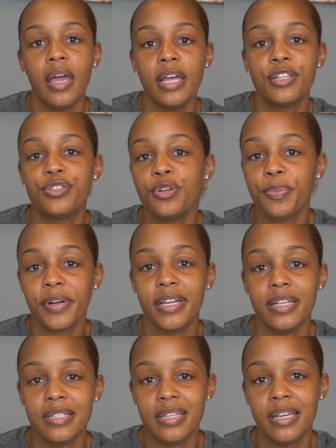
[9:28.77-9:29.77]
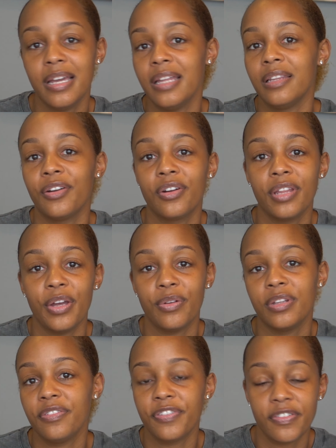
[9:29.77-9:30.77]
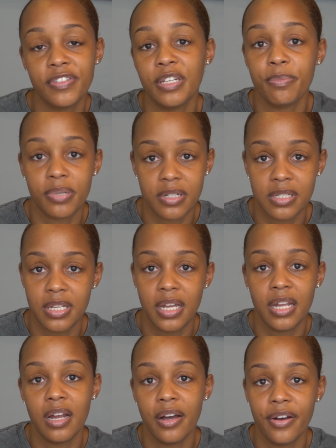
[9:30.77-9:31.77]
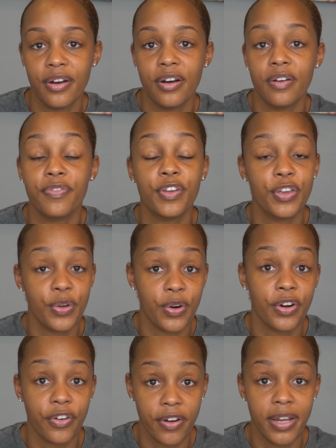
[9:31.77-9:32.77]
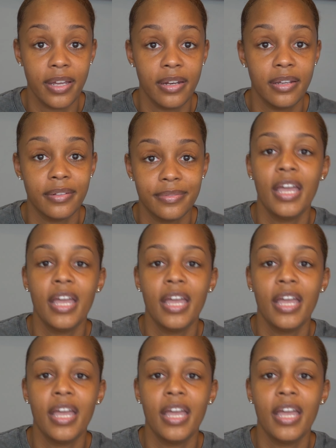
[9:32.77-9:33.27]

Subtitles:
It's super easy and literally only 15% of your grade.